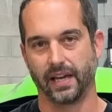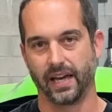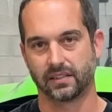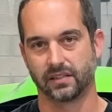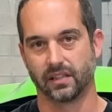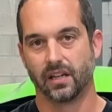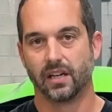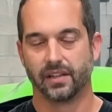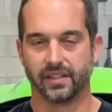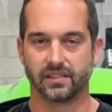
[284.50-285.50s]
exit.
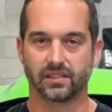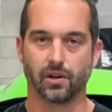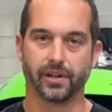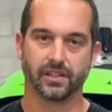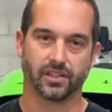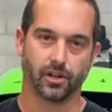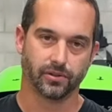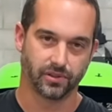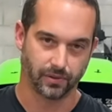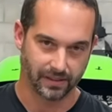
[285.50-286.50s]
This is going to go
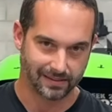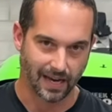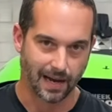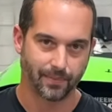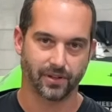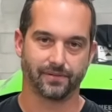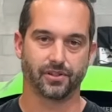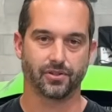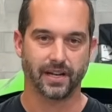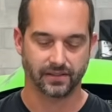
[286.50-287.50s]
to the top of your
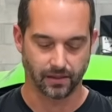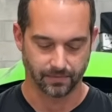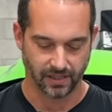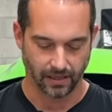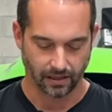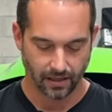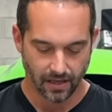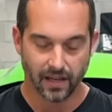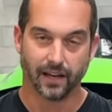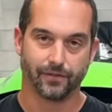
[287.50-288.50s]
dry sump tank.
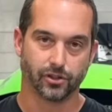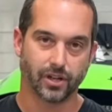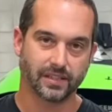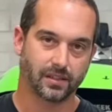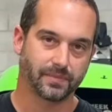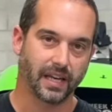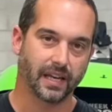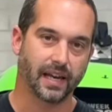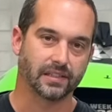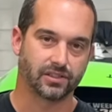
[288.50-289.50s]
If your dry sump tank
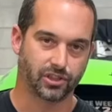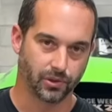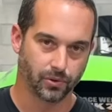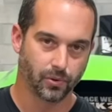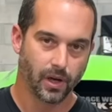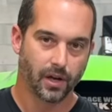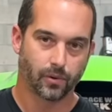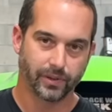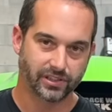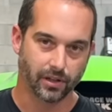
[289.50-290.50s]
has two
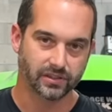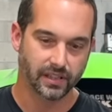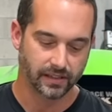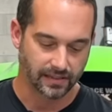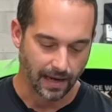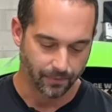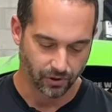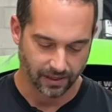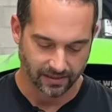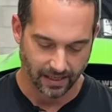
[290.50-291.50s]
returns on the top, you
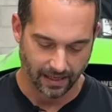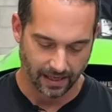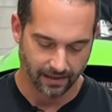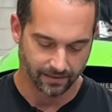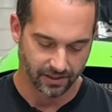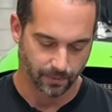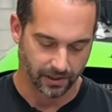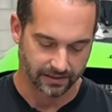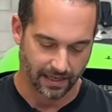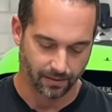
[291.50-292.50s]
can take any of these
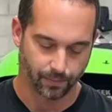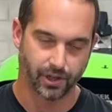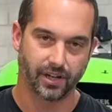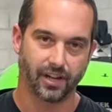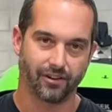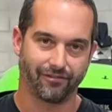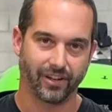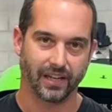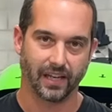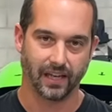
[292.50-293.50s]
plugs out and put another
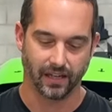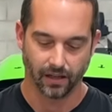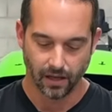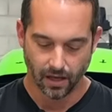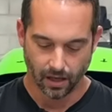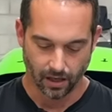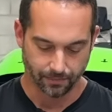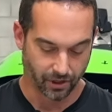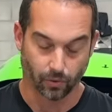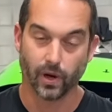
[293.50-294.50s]
fitting in.
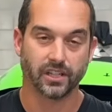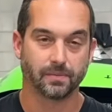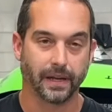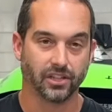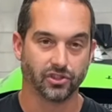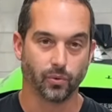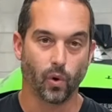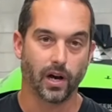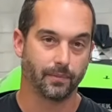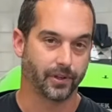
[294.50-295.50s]
Um, you can run as many as you
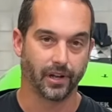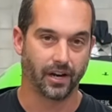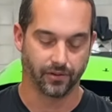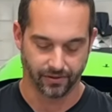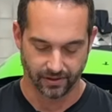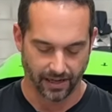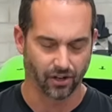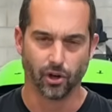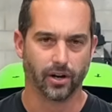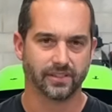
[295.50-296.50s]
want, but I don't, I
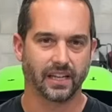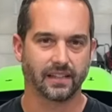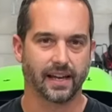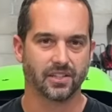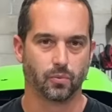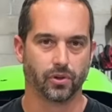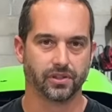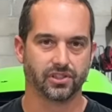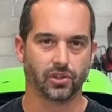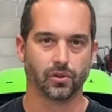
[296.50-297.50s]
don't know of a tank that has more
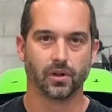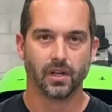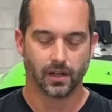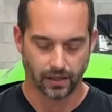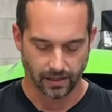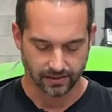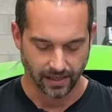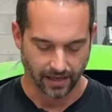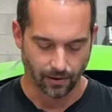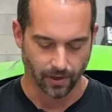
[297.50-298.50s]
than two. Uh,
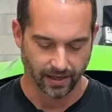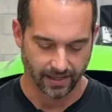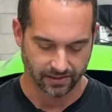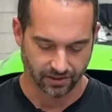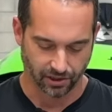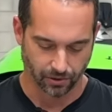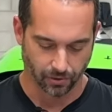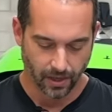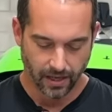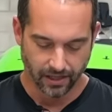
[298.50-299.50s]
tank I run has
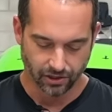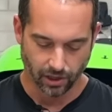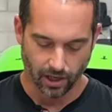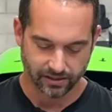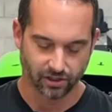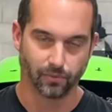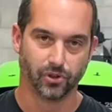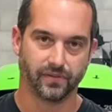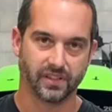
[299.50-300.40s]
two, and you can also move